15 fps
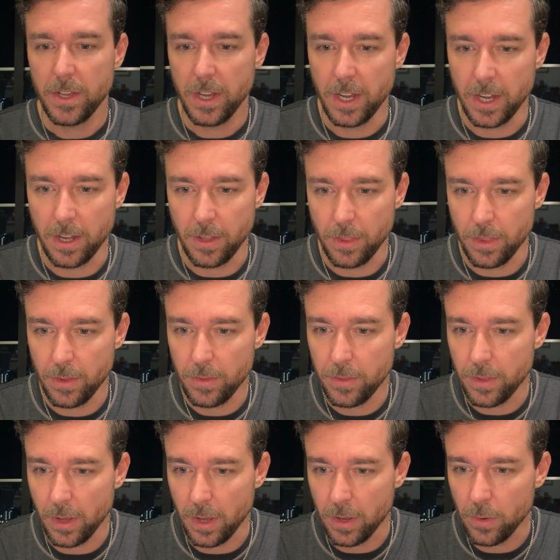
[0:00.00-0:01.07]

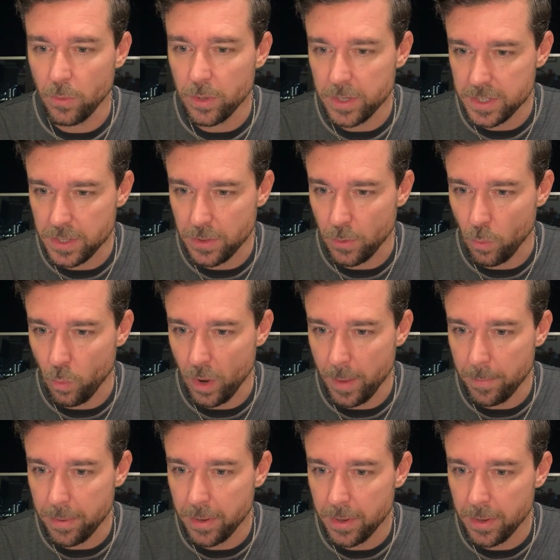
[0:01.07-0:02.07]
the whip